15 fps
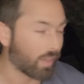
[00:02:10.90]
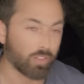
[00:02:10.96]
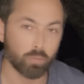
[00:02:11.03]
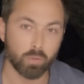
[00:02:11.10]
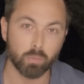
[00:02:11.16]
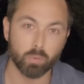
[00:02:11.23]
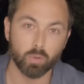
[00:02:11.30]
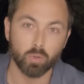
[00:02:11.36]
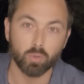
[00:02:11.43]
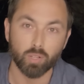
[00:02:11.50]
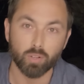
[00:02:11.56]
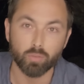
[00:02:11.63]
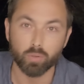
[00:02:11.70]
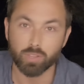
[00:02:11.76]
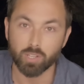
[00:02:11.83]
other people who
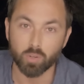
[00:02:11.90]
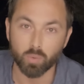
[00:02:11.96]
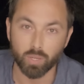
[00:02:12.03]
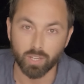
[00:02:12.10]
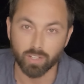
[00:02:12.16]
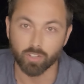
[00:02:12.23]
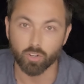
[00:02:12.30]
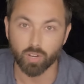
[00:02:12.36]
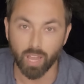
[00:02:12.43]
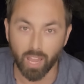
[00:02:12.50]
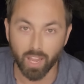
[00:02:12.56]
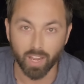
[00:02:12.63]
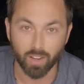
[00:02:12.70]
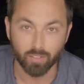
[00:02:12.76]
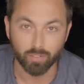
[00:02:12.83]
live with you in your
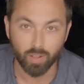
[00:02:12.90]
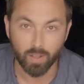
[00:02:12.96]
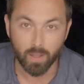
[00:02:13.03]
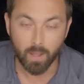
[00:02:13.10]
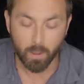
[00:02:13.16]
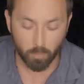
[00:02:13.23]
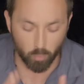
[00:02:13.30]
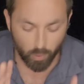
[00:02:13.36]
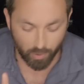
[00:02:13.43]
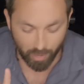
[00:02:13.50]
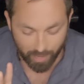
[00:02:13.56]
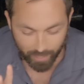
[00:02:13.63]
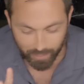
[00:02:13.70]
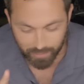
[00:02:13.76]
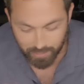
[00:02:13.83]
cave.
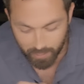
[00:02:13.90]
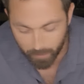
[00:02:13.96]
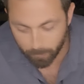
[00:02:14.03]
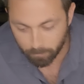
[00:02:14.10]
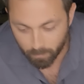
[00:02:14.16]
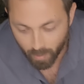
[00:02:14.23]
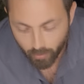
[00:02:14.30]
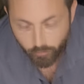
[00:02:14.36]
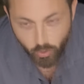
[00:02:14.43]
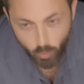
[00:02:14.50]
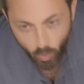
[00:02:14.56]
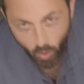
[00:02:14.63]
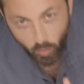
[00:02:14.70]
Whereas, if you